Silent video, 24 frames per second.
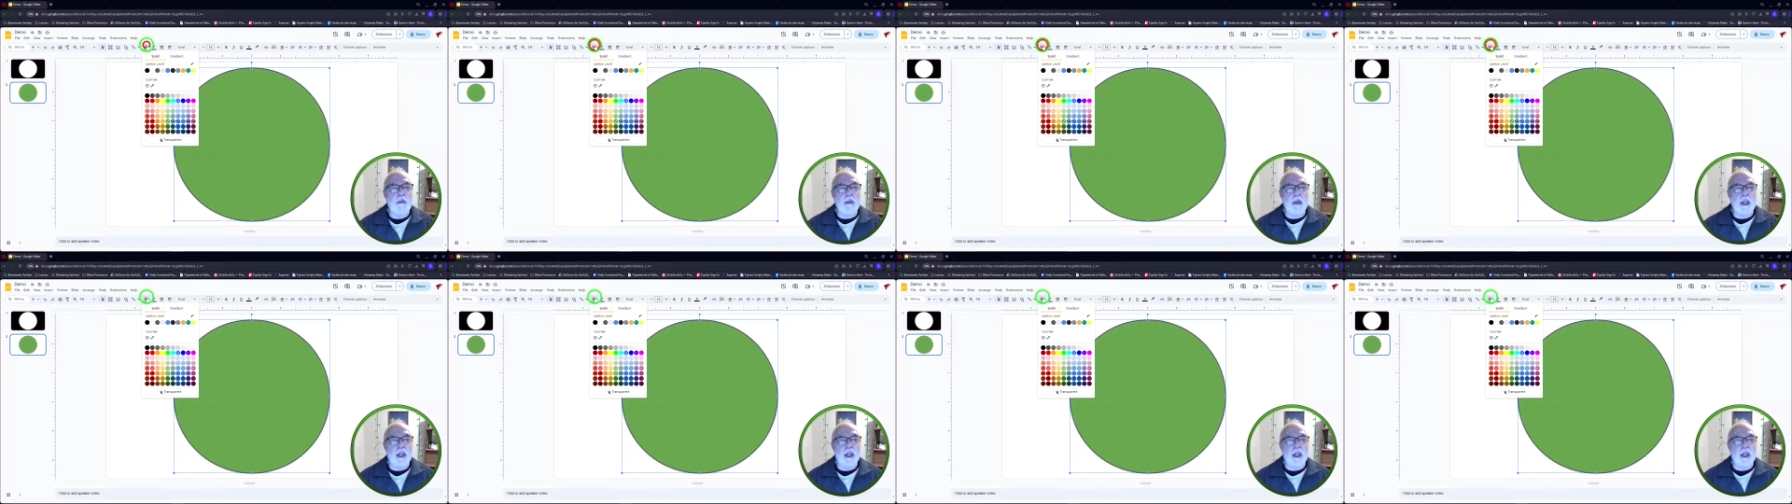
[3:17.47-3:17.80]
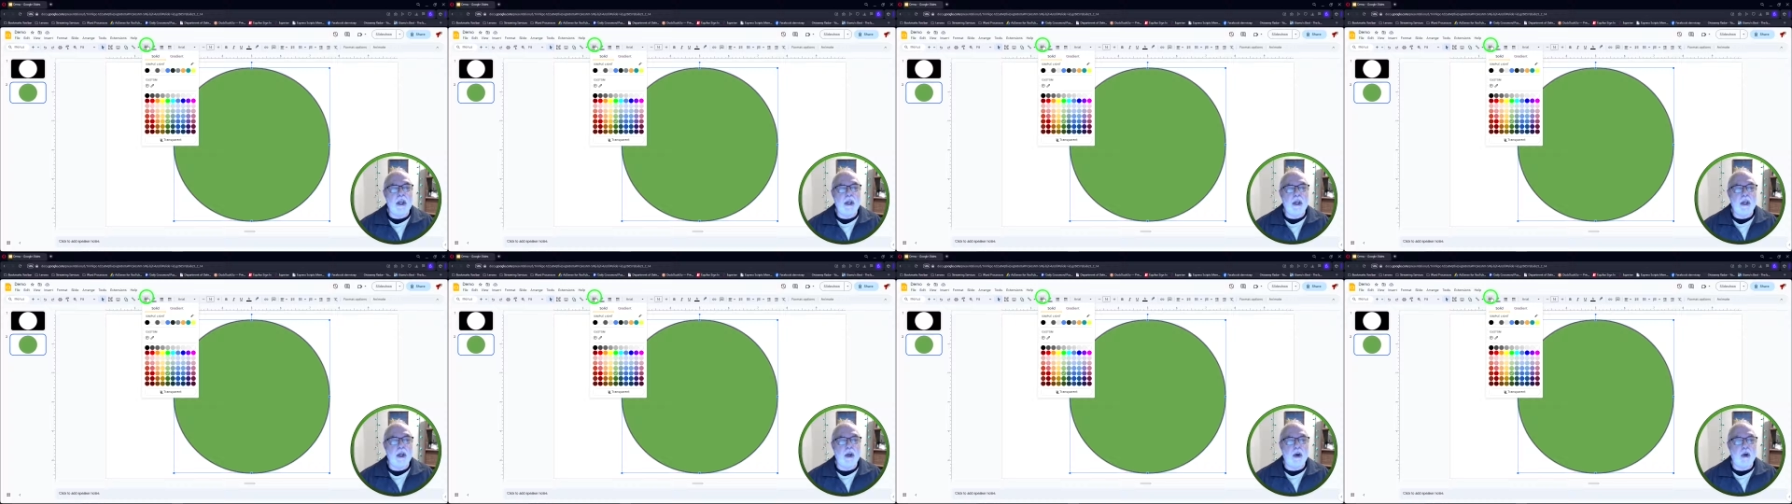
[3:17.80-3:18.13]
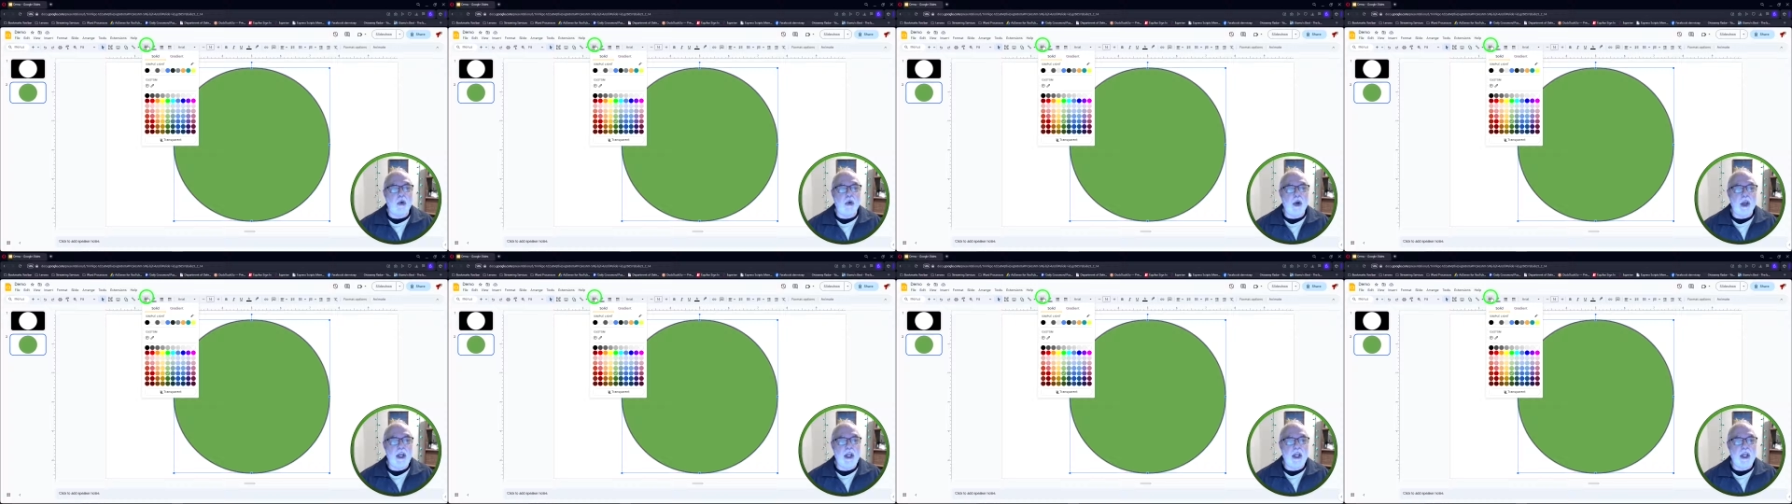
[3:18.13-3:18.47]
make a
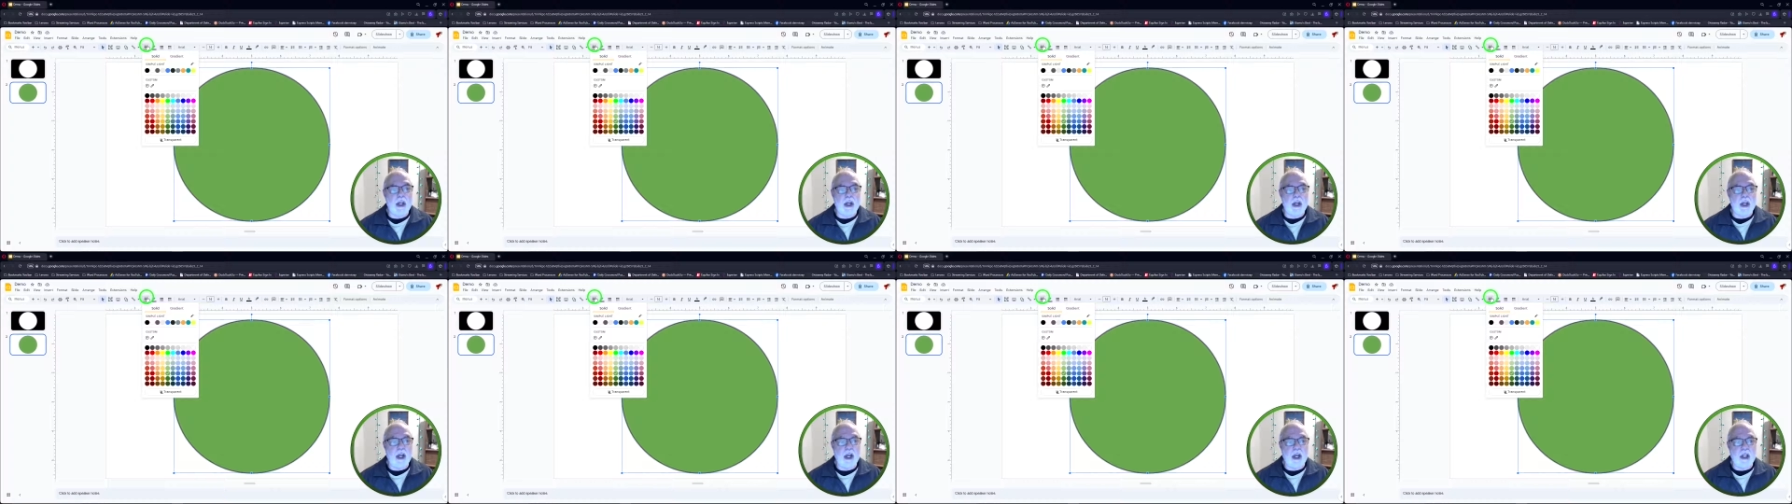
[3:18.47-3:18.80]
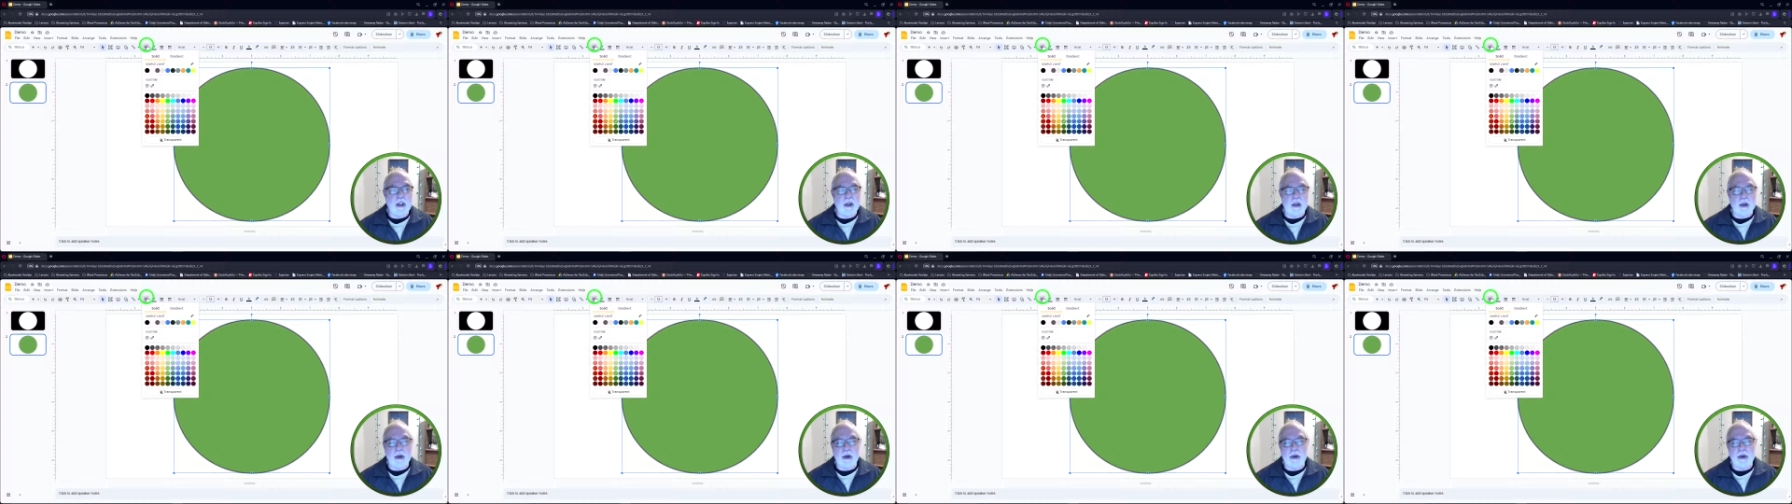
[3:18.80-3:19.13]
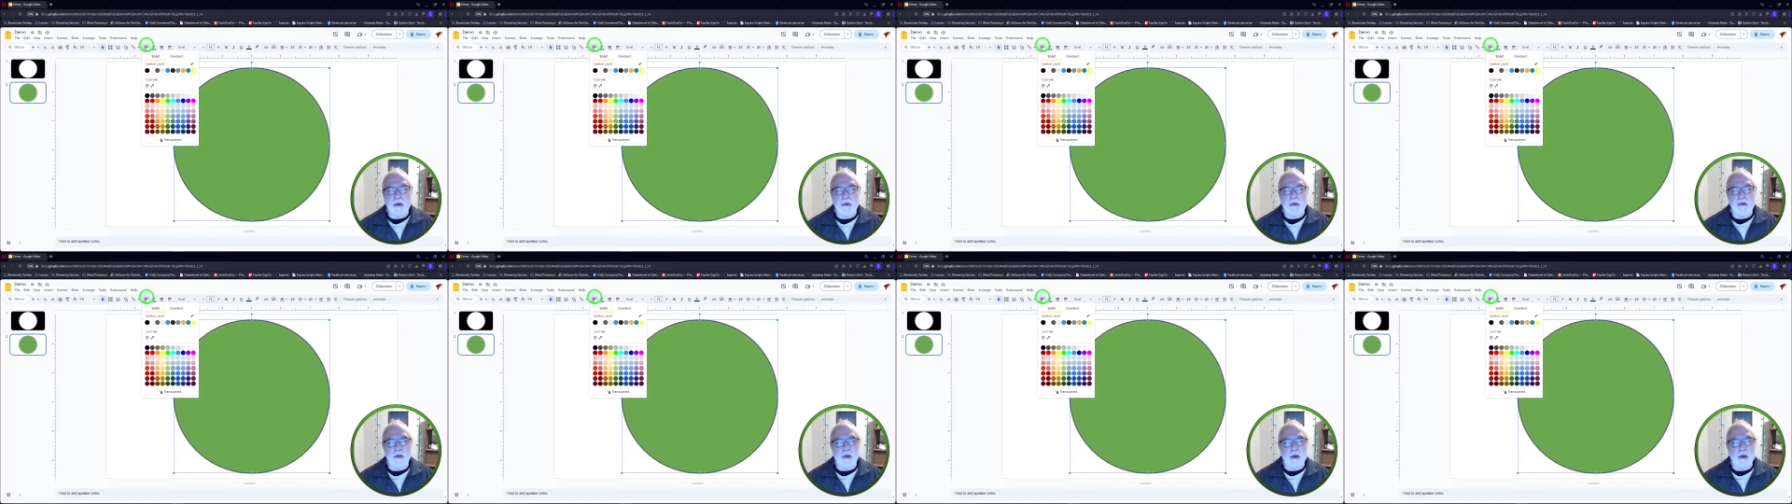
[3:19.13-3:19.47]
gradient color
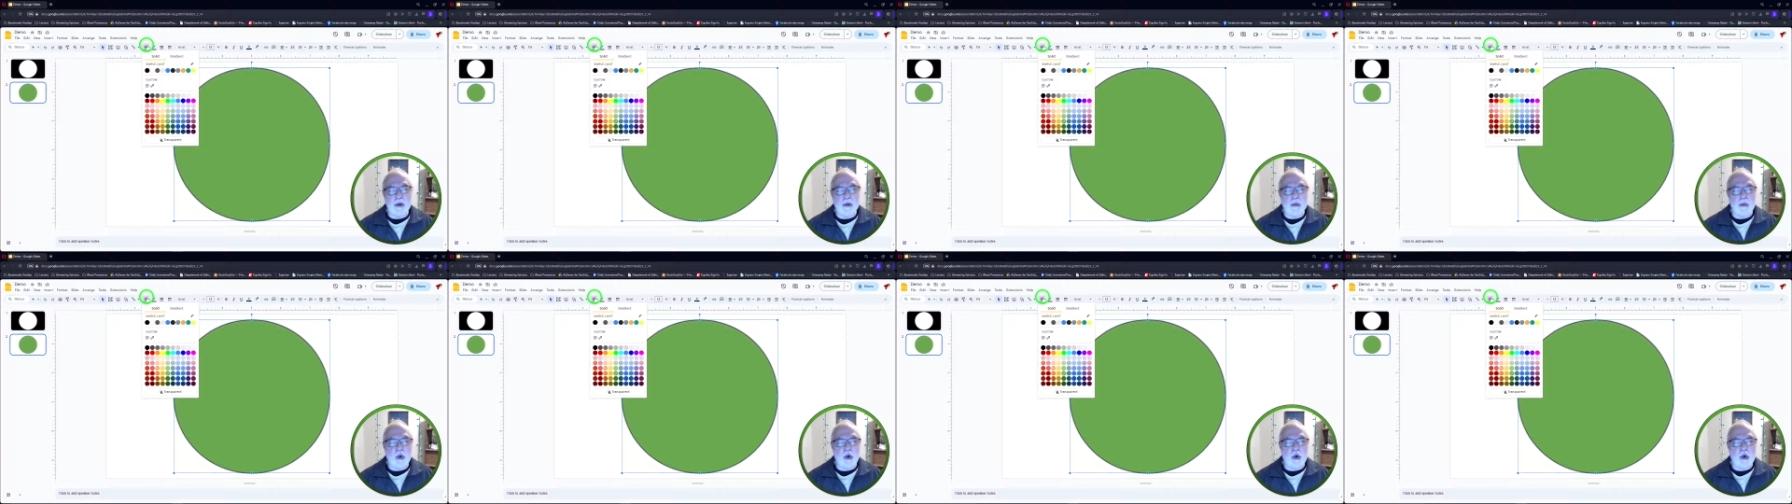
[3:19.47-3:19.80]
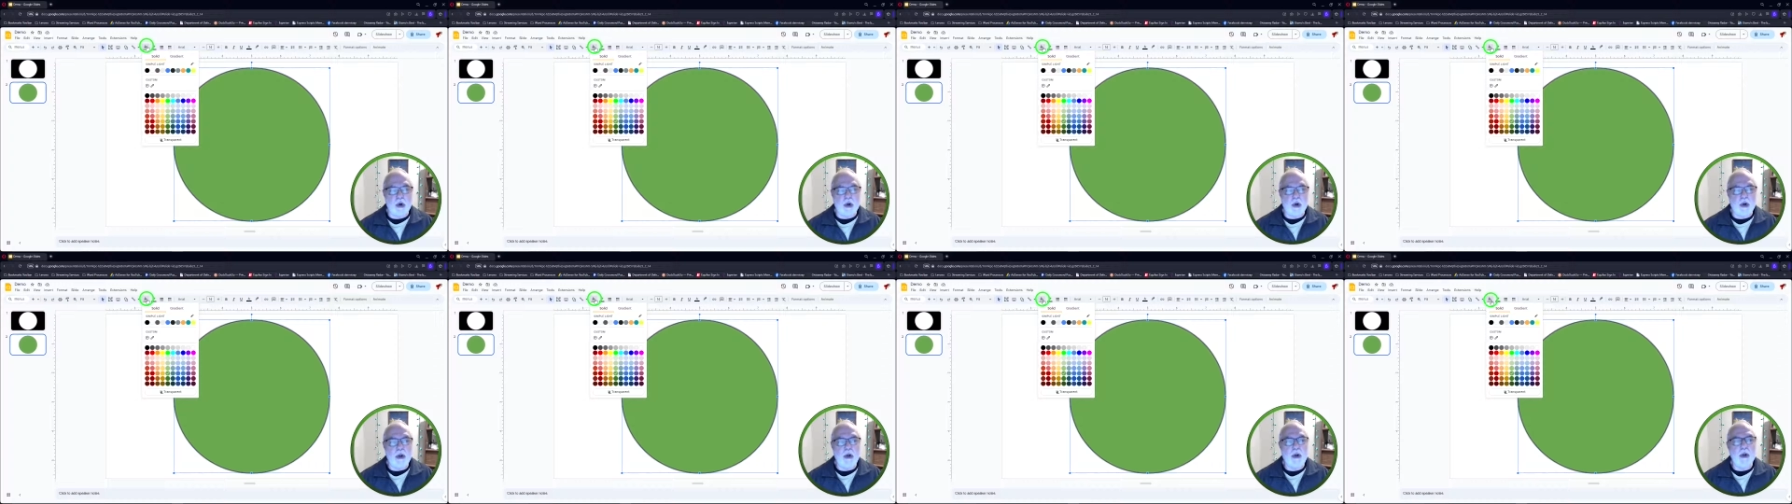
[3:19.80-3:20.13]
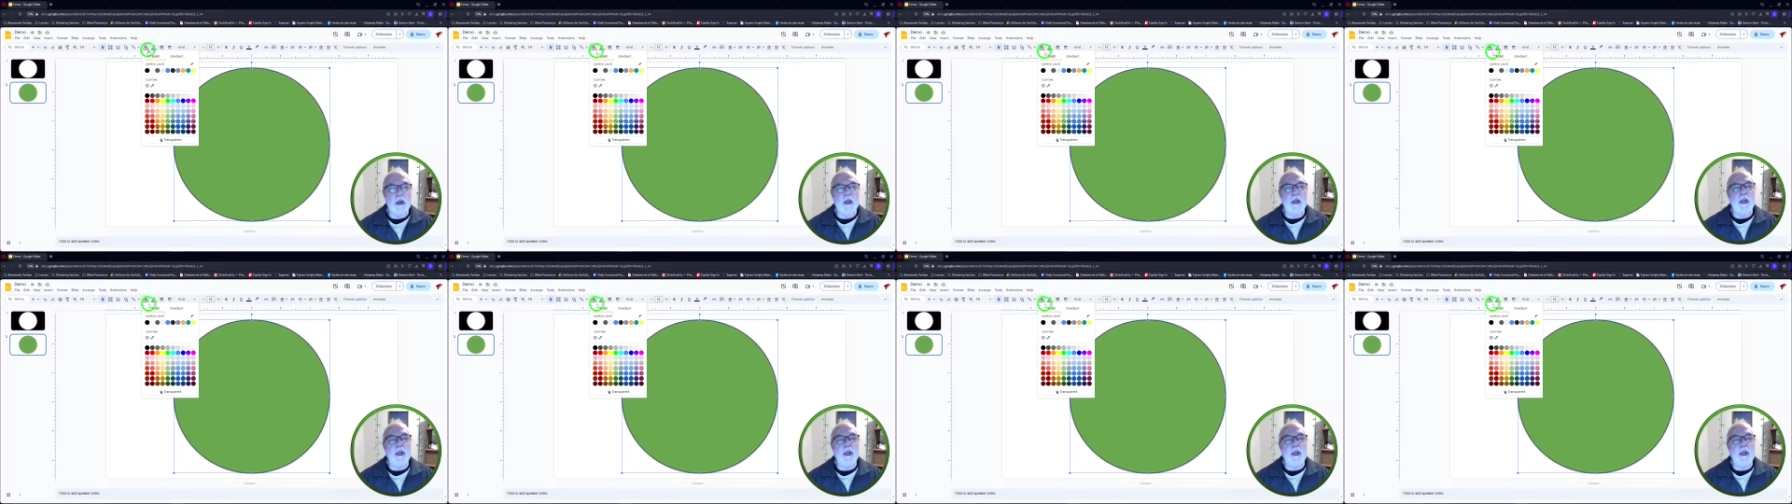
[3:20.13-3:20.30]
for your border.